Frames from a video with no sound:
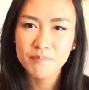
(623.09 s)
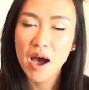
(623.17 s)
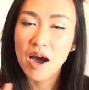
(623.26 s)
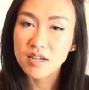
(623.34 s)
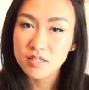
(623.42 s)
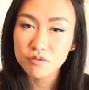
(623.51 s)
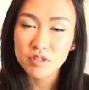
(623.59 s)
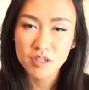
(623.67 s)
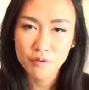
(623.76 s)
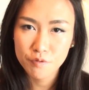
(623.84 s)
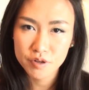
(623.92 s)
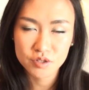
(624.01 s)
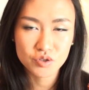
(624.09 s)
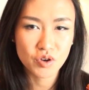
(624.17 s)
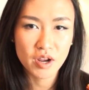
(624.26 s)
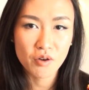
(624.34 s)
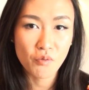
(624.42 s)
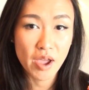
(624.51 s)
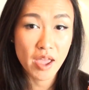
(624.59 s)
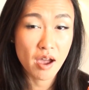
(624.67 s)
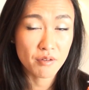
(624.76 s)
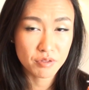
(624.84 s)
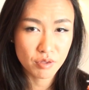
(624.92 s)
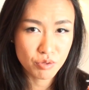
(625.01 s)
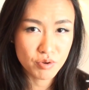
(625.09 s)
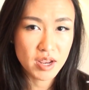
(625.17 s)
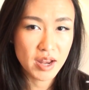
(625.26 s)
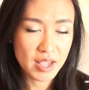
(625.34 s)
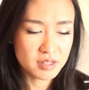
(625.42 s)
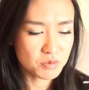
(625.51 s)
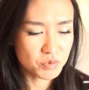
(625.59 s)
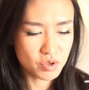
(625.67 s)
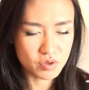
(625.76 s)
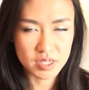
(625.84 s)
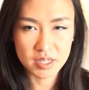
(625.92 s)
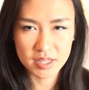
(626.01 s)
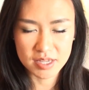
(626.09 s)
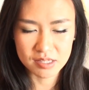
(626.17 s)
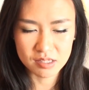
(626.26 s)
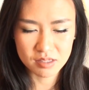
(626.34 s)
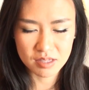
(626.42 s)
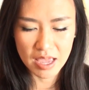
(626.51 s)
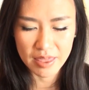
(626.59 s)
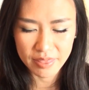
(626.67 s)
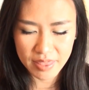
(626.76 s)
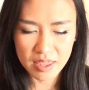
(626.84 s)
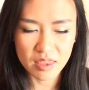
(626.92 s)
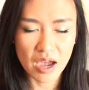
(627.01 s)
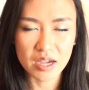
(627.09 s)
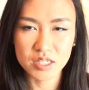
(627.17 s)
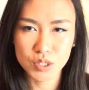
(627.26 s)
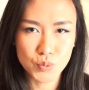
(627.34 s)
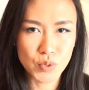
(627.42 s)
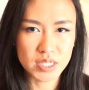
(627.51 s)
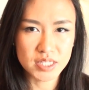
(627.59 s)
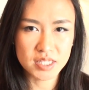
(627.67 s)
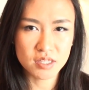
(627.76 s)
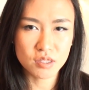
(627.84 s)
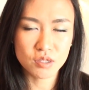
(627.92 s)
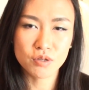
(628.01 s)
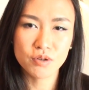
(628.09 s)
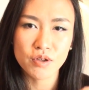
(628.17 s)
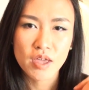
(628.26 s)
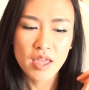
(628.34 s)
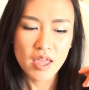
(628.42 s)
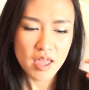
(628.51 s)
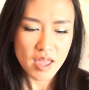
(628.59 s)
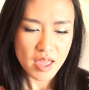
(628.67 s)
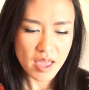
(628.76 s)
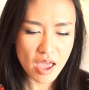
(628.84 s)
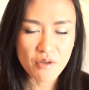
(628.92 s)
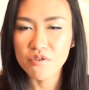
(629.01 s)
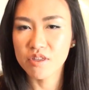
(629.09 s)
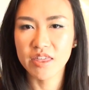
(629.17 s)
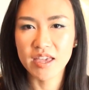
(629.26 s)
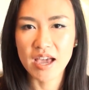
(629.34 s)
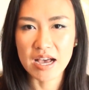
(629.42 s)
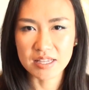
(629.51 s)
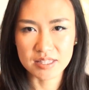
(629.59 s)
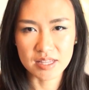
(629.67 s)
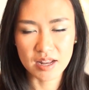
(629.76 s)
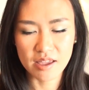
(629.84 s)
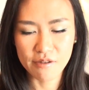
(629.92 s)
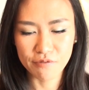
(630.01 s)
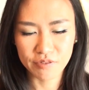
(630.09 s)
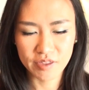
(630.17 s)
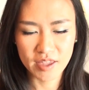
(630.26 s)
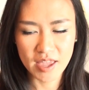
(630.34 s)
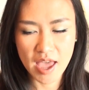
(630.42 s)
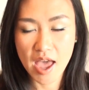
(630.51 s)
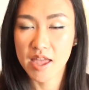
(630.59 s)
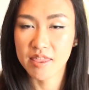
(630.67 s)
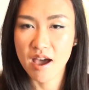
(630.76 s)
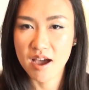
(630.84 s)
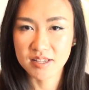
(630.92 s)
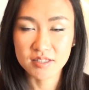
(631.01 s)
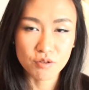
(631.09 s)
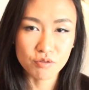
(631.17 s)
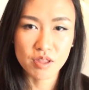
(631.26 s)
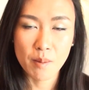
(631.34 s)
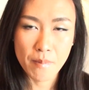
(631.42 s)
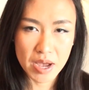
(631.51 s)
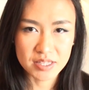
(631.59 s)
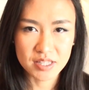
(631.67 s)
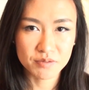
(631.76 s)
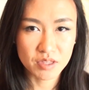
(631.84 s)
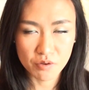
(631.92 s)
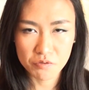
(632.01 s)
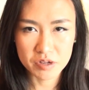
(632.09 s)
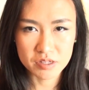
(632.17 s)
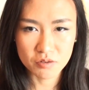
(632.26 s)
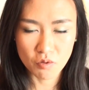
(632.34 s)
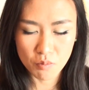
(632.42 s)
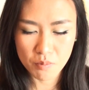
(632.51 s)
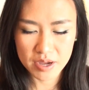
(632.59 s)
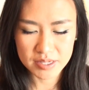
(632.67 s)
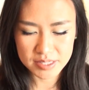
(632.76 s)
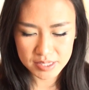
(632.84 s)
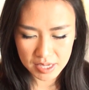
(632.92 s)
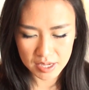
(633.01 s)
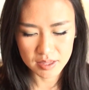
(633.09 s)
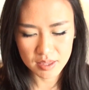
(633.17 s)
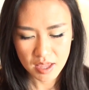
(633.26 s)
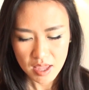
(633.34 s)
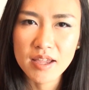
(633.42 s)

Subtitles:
But I saw the difference straight away after 3 days of using this, and then I switched to everything Astalift and I saw the massive difference on my skin.